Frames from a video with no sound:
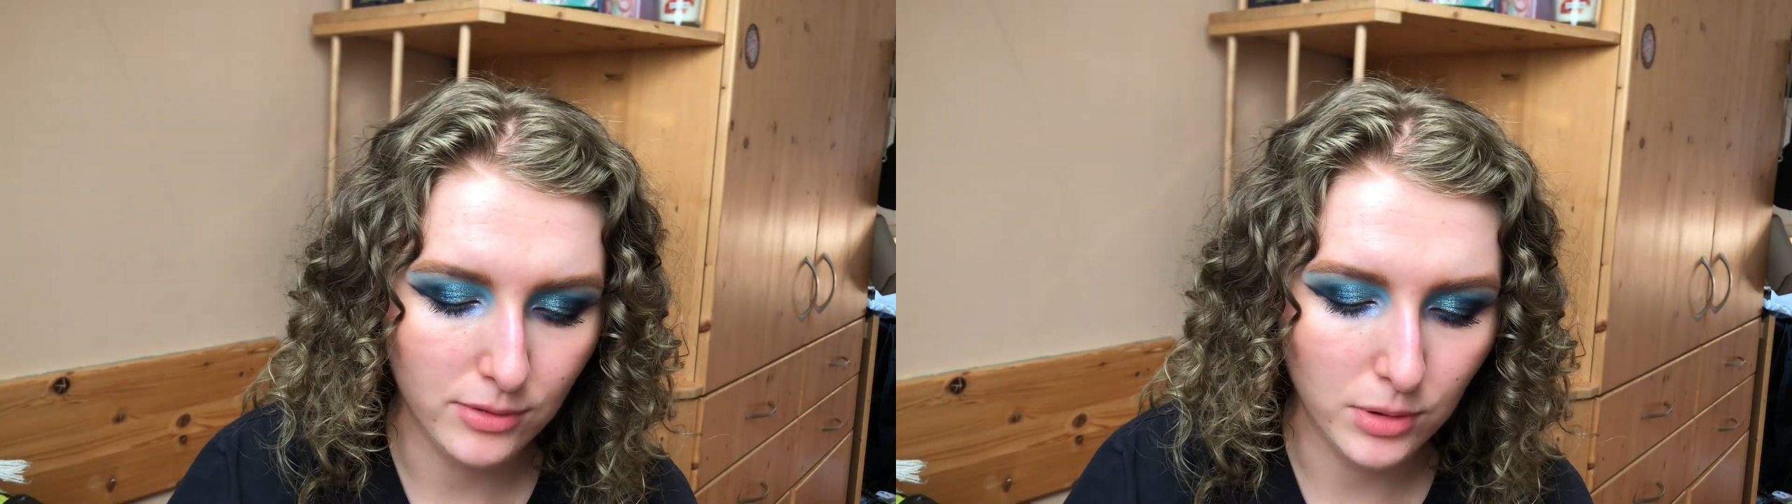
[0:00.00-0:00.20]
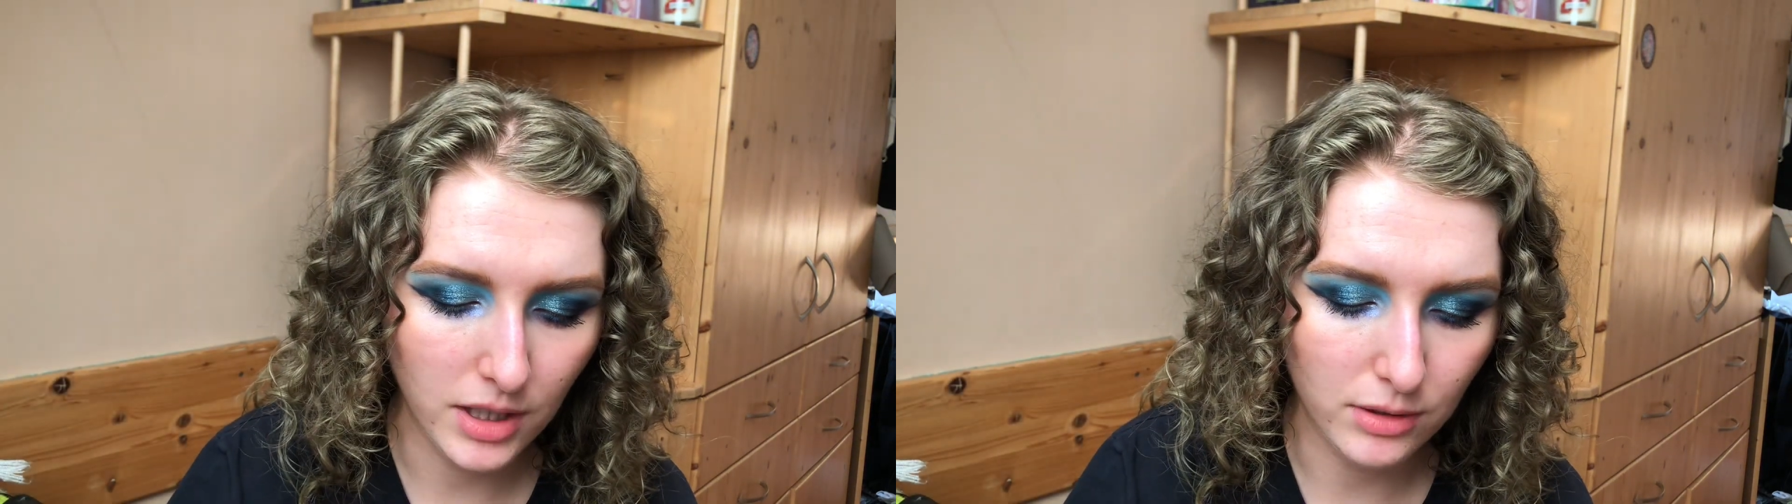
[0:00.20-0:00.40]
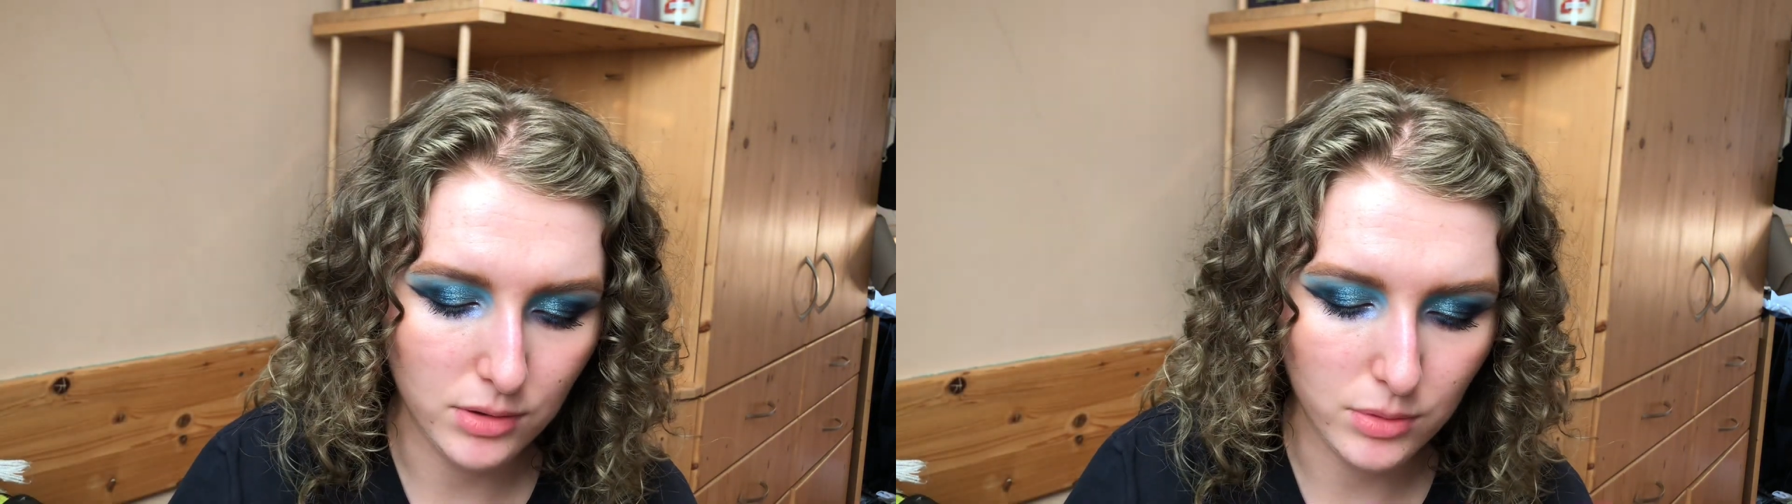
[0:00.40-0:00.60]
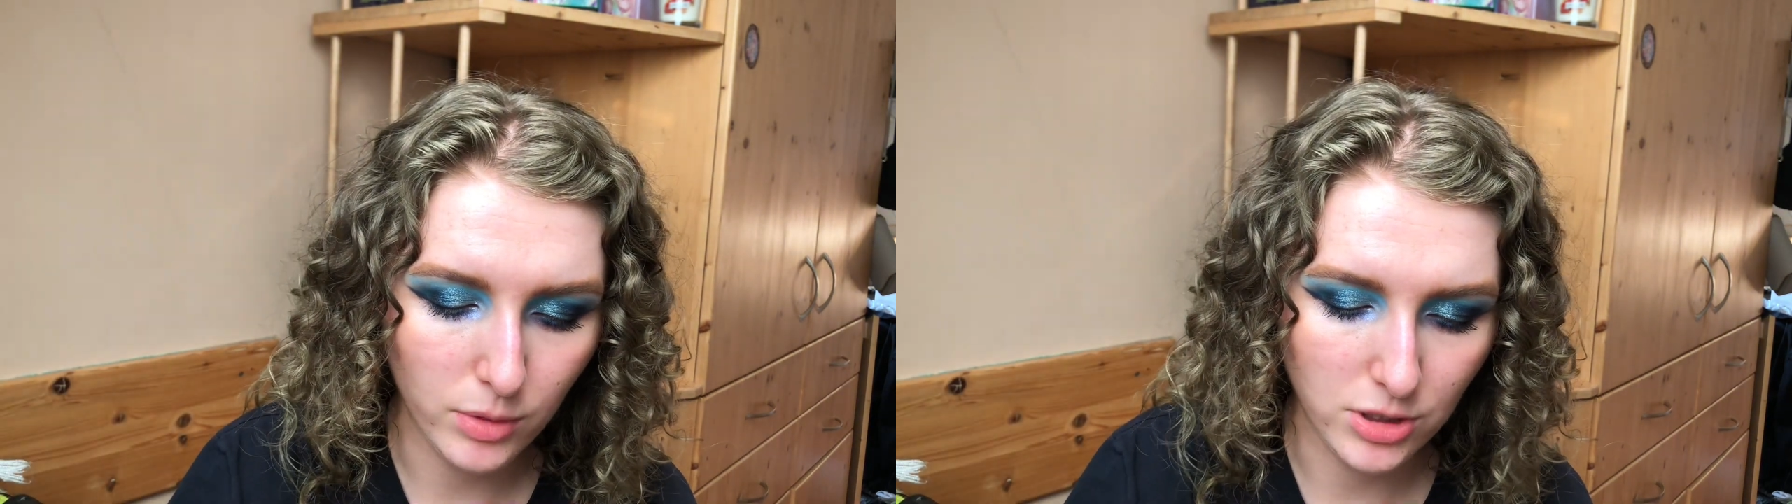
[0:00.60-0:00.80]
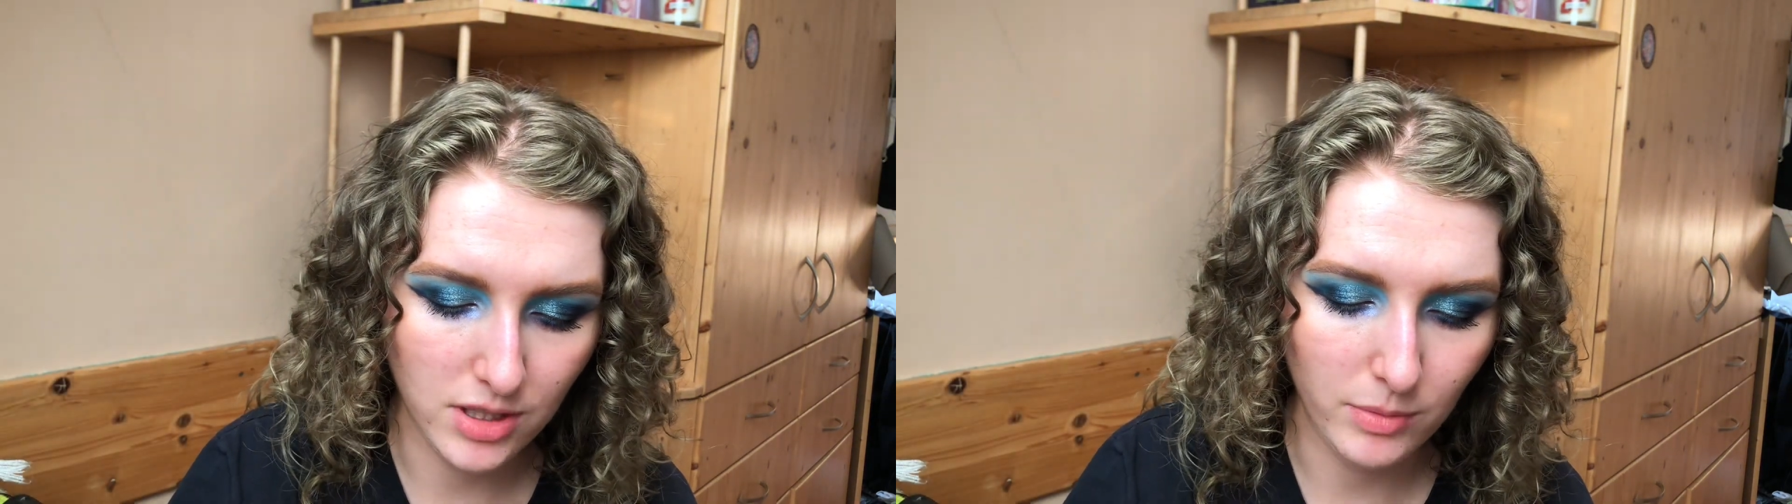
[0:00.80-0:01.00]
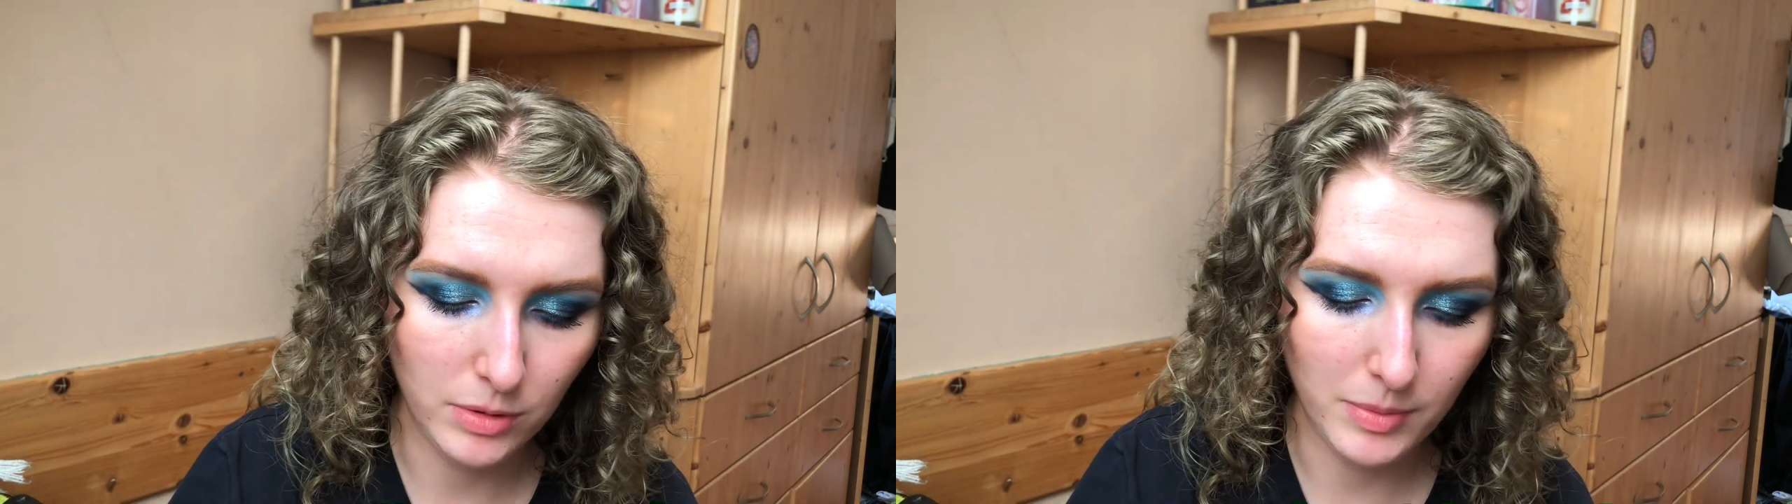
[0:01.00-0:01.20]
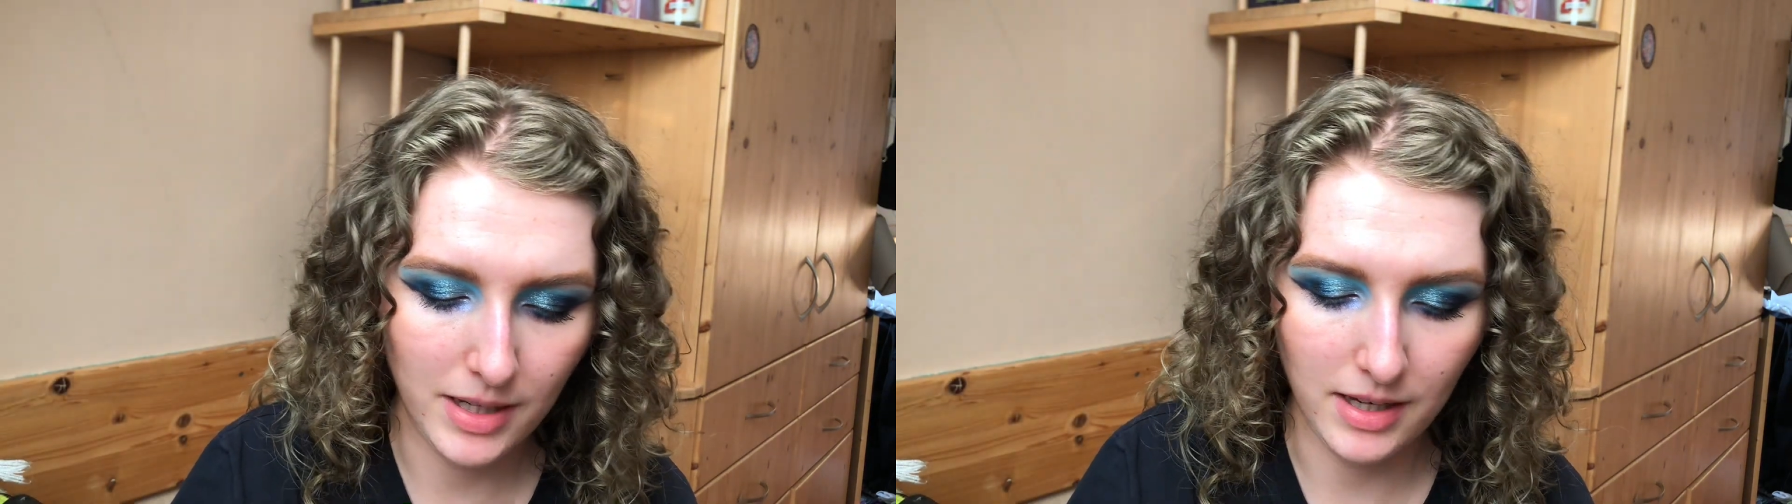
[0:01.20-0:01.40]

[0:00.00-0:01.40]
kind of swatch them on